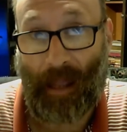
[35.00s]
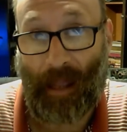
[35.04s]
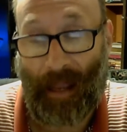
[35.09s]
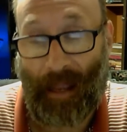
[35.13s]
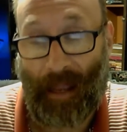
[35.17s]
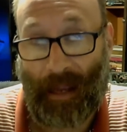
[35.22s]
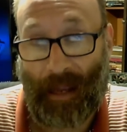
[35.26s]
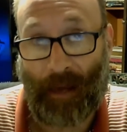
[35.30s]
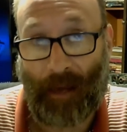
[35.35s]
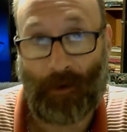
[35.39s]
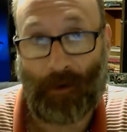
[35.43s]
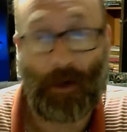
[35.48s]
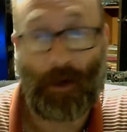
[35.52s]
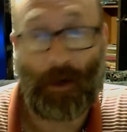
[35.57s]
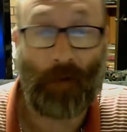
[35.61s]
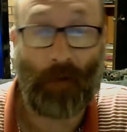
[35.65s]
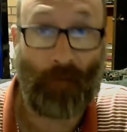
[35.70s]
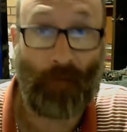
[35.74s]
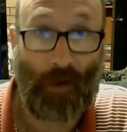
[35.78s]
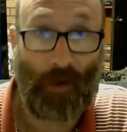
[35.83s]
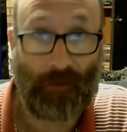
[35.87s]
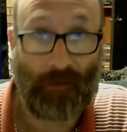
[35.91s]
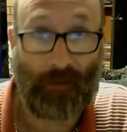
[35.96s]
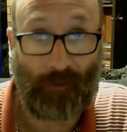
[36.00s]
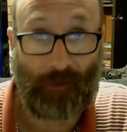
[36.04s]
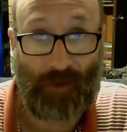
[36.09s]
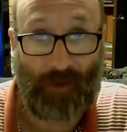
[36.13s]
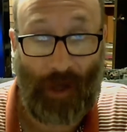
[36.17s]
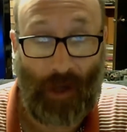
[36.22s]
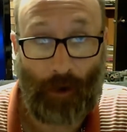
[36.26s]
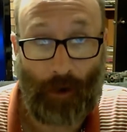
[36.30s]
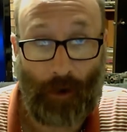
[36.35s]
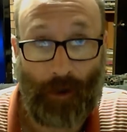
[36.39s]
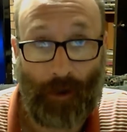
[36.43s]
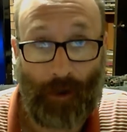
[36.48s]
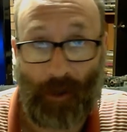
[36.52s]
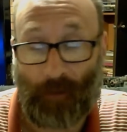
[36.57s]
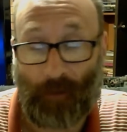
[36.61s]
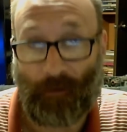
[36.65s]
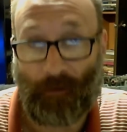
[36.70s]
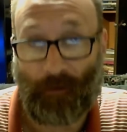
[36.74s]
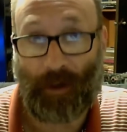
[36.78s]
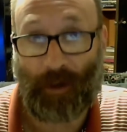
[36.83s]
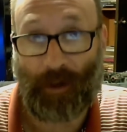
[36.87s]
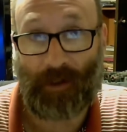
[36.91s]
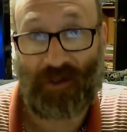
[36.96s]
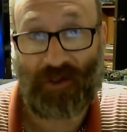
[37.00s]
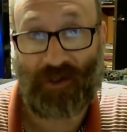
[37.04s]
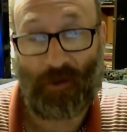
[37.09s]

and a phosphorus coating at the front of the